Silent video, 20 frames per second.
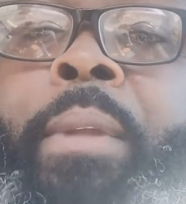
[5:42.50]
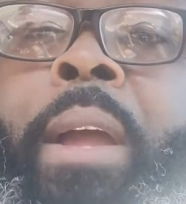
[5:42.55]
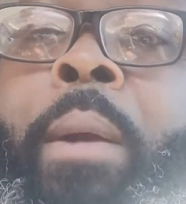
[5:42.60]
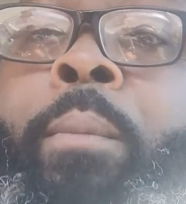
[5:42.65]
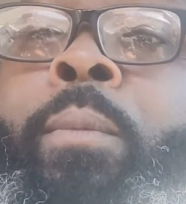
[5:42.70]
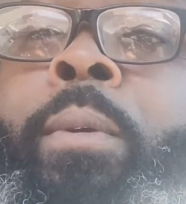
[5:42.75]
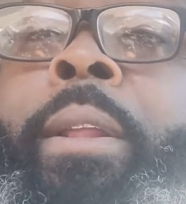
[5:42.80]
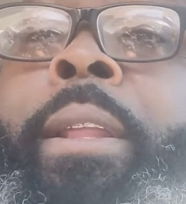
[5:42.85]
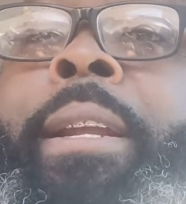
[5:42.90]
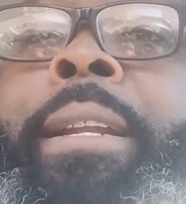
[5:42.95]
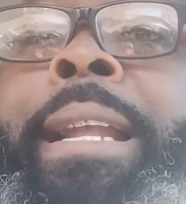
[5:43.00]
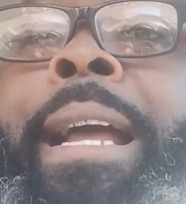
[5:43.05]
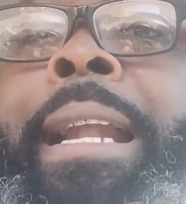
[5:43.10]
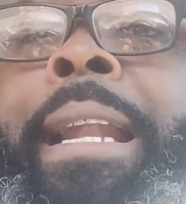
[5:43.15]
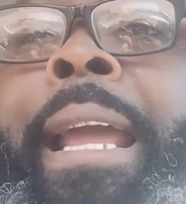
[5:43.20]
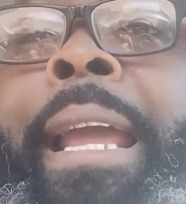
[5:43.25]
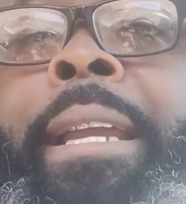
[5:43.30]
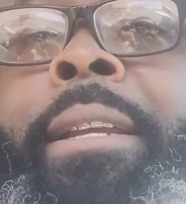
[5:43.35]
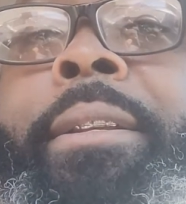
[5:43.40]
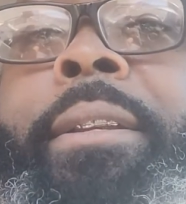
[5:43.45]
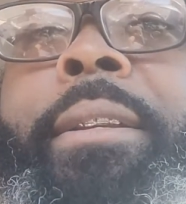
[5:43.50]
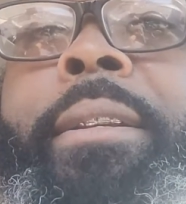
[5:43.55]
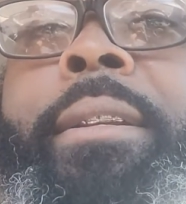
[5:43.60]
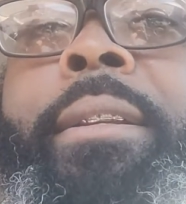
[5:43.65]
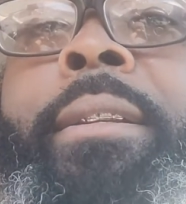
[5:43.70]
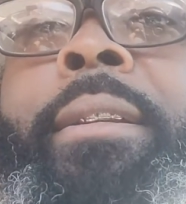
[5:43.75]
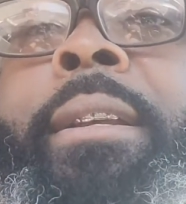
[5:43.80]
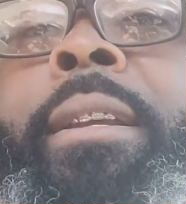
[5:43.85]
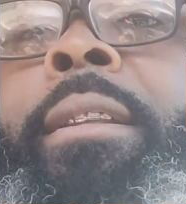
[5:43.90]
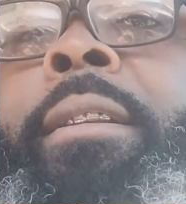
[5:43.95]
I'm really not anxious
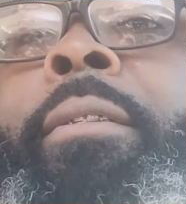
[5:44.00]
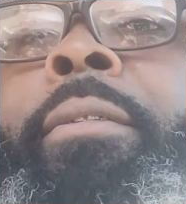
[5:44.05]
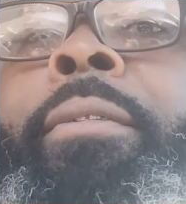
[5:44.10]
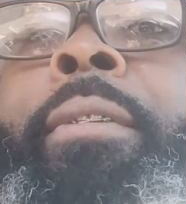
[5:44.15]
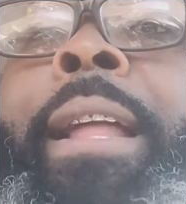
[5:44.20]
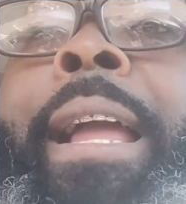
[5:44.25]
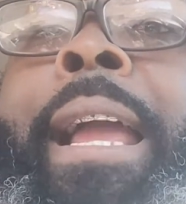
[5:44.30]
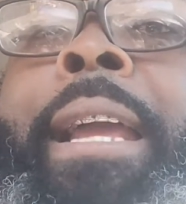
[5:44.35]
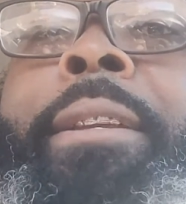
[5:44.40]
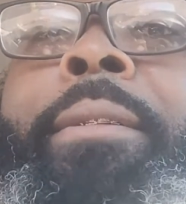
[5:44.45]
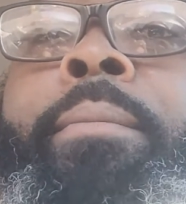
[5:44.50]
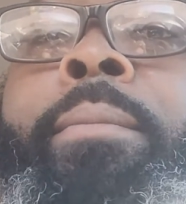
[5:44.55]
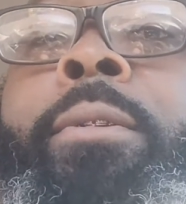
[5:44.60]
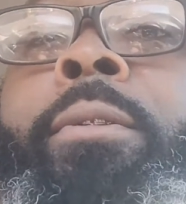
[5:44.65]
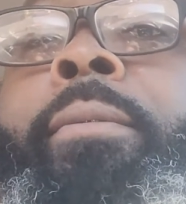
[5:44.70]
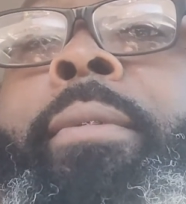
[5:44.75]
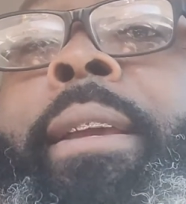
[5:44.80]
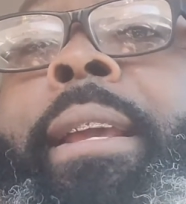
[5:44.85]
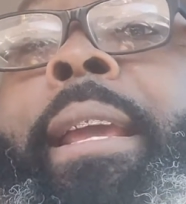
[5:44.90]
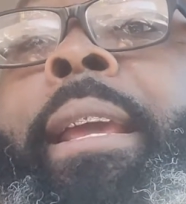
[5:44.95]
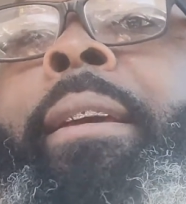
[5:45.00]
to see the Flash movie.